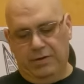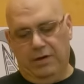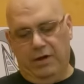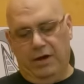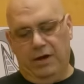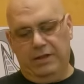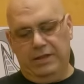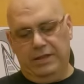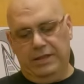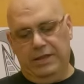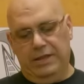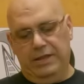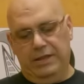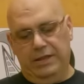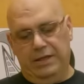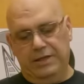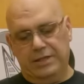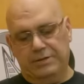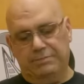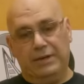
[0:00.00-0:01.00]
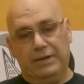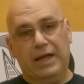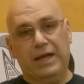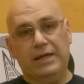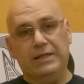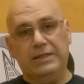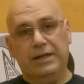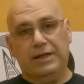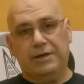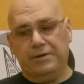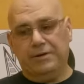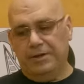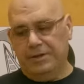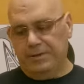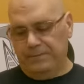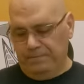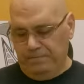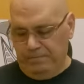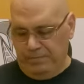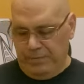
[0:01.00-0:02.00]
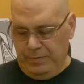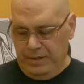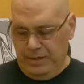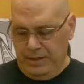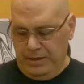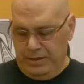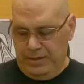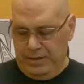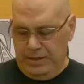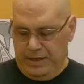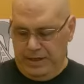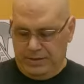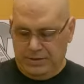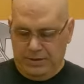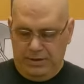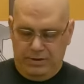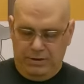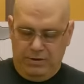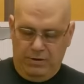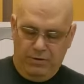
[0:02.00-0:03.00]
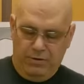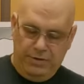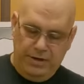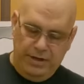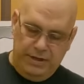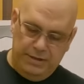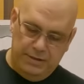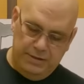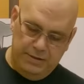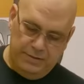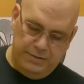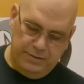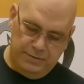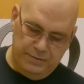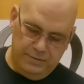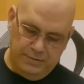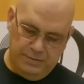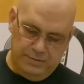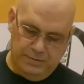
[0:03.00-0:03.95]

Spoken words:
on the splined area, it's going to go in